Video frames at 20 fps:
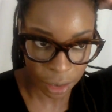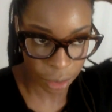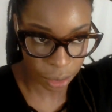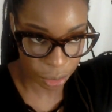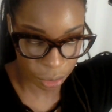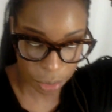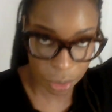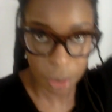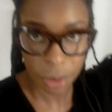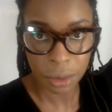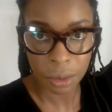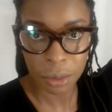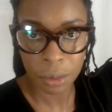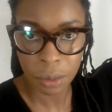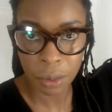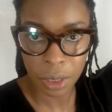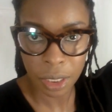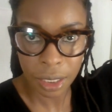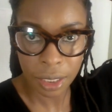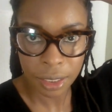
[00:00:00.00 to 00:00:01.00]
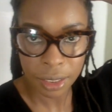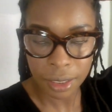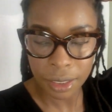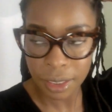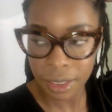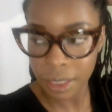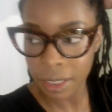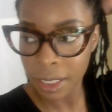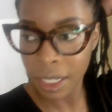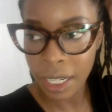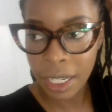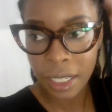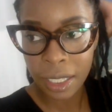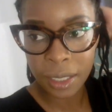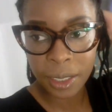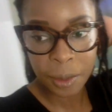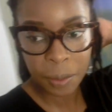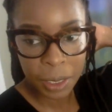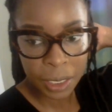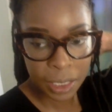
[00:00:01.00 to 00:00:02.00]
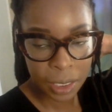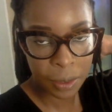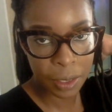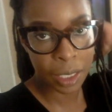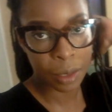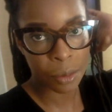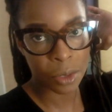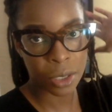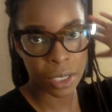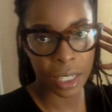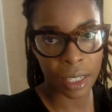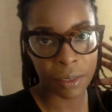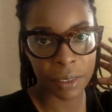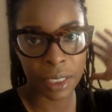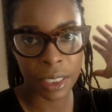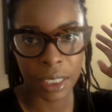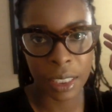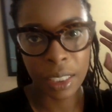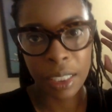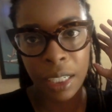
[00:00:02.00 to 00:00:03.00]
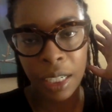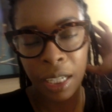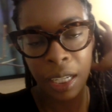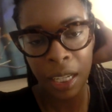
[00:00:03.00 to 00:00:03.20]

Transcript: go-to work style, especially when I'm traveling